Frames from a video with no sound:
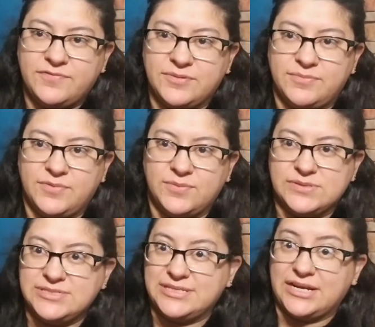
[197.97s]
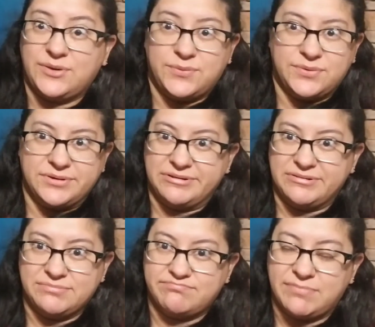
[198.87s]
from the ones that I ordered
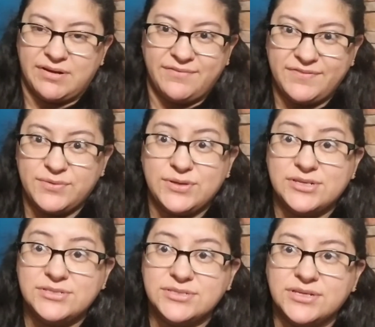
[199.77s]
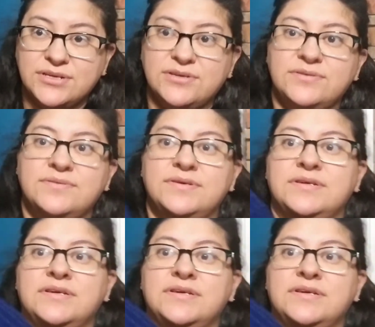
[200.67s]
a few years ago.